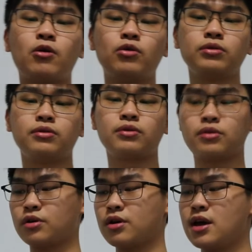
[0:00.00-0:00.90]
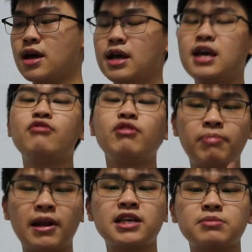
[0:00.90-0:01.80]
coat in
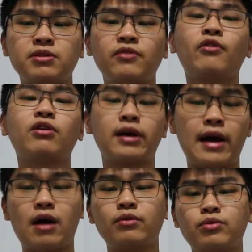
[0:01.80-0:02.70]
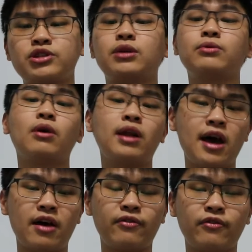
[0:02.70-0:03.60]
replacement for a gown which I do not
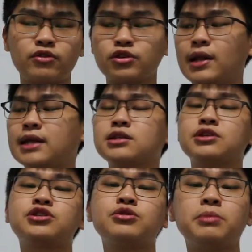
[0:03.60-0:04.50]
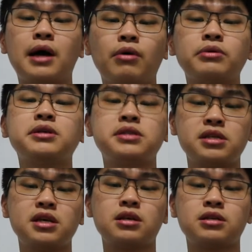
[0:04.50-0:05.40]
have. So let's assume now
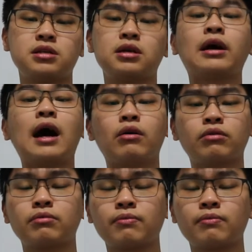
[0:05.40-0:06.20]
this is a gown.